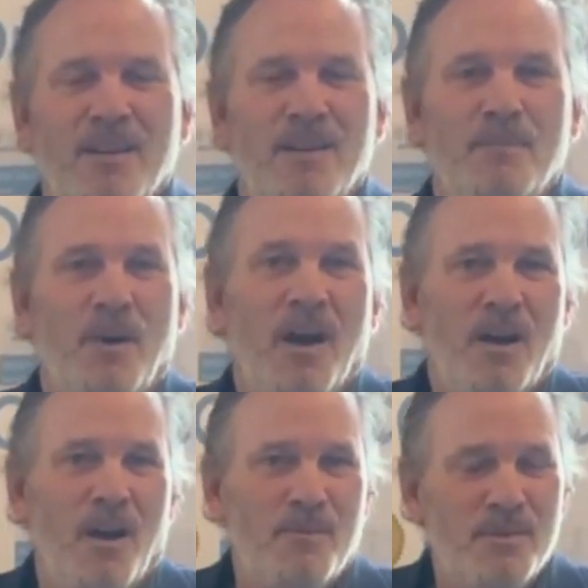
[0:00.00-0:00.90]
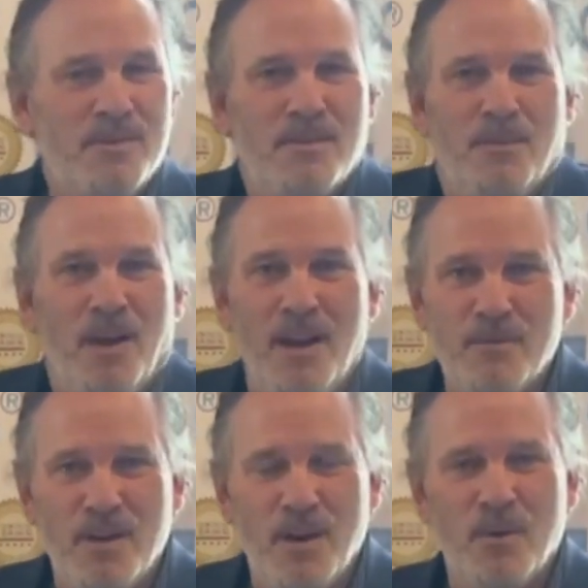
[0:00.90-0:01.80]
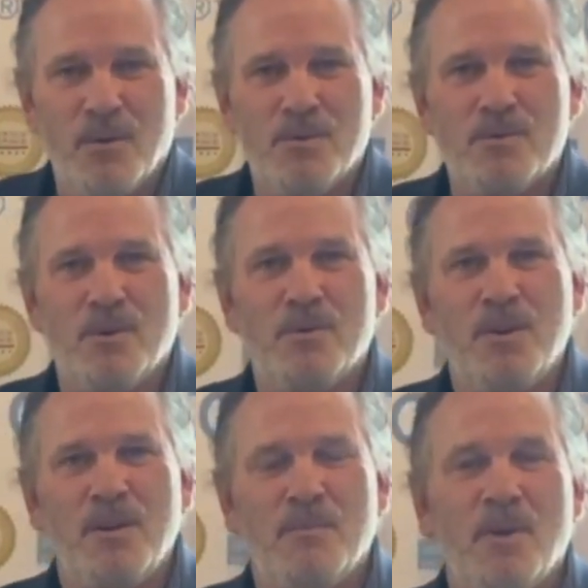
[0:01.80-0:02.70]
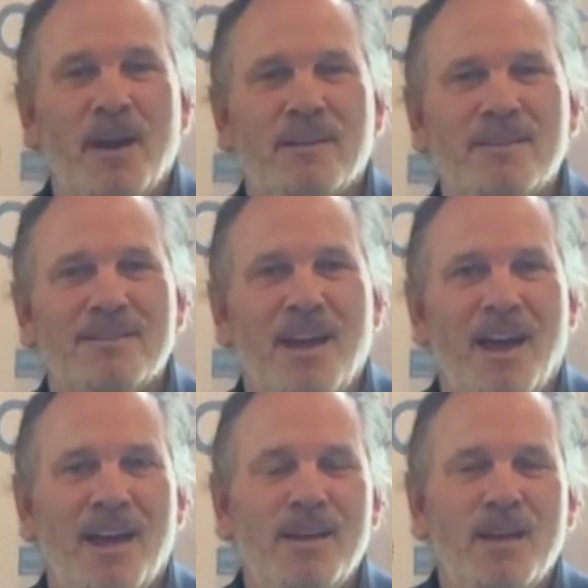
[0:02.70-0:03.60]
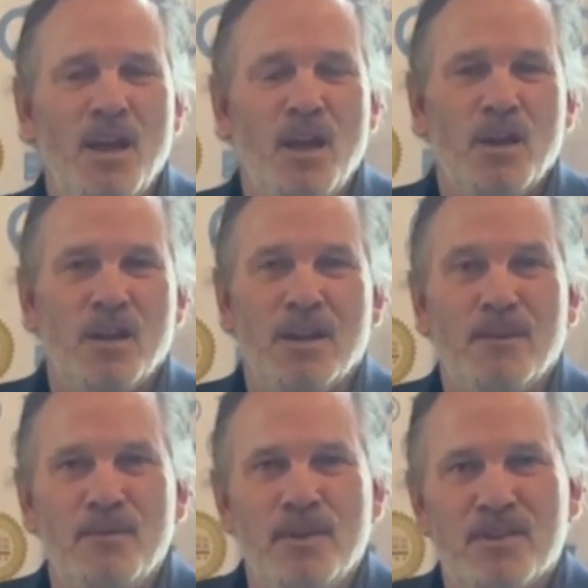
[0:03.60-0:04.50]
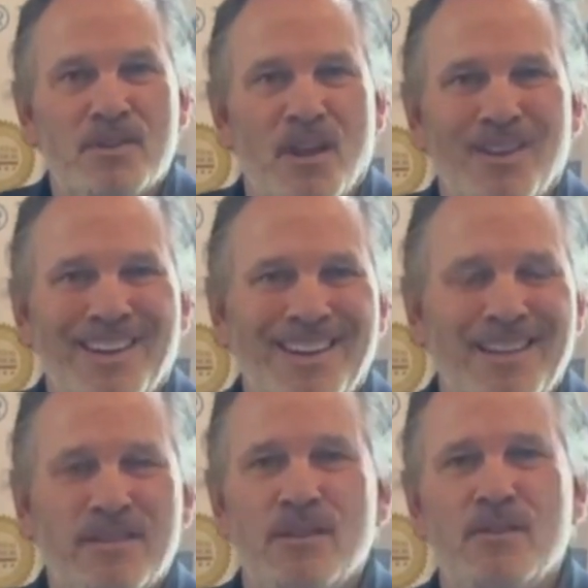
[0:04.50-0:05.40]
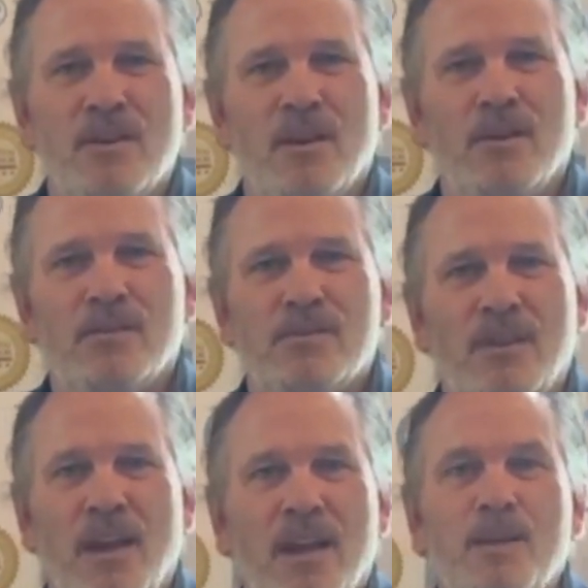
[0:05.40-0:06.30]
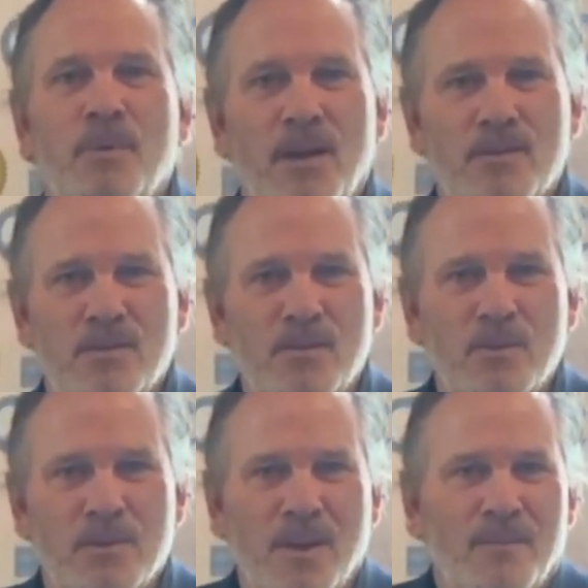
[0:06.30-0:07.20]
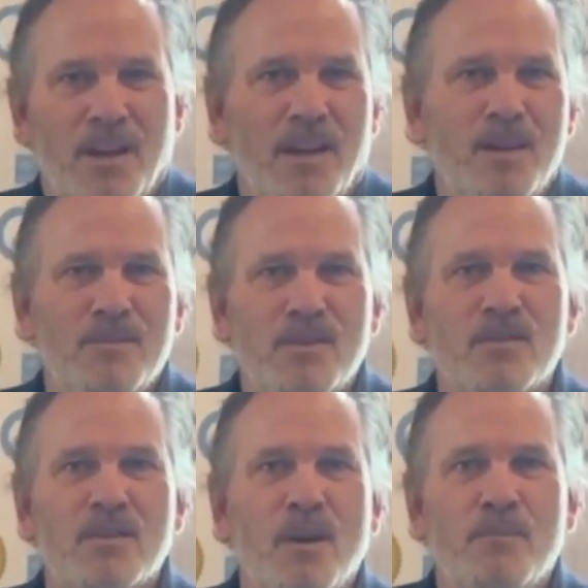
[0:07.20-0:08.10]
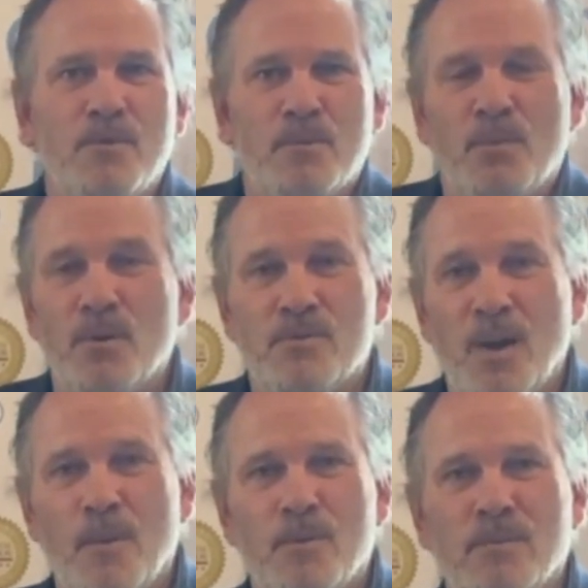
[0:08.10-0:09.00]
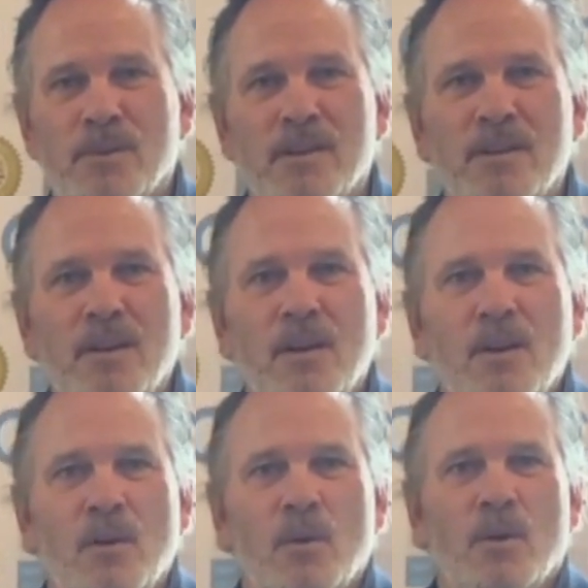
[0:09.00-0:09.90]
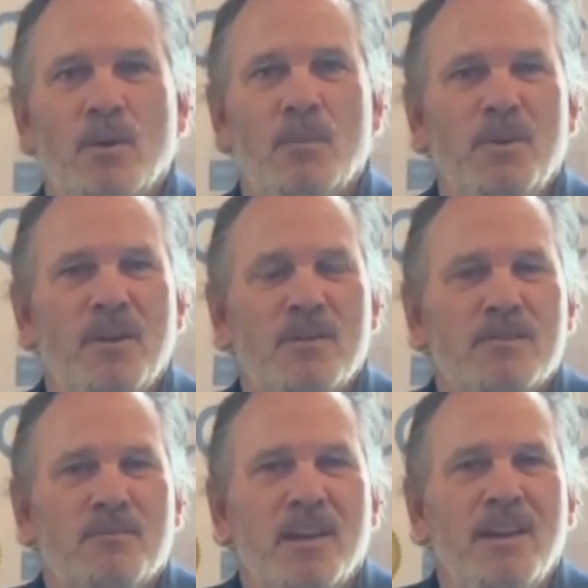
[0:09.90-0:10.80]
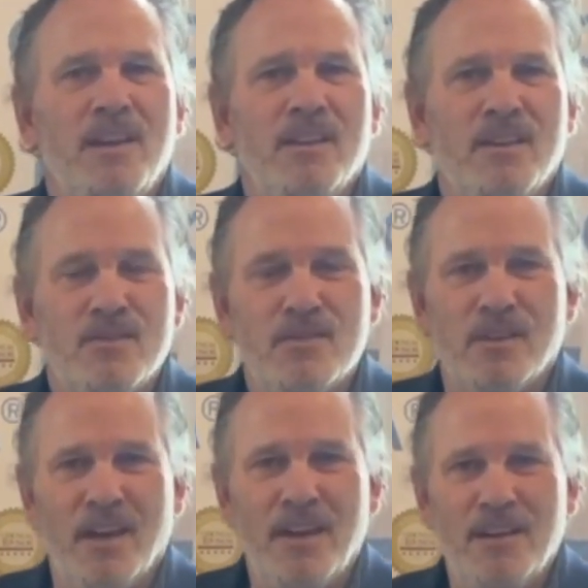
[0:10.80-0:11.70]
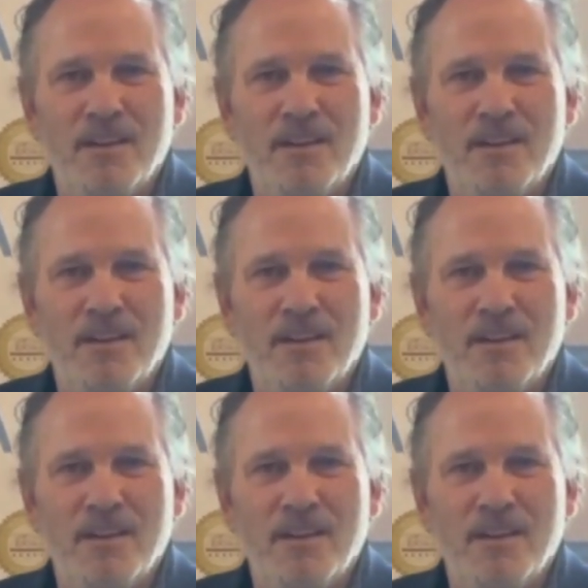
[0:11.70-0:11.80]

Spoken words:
In my office, my everyday oral surgery practice, I give the Stella kits and gels to any patient who is having any discomfort post-operatively, or it appears that the healing is delayed.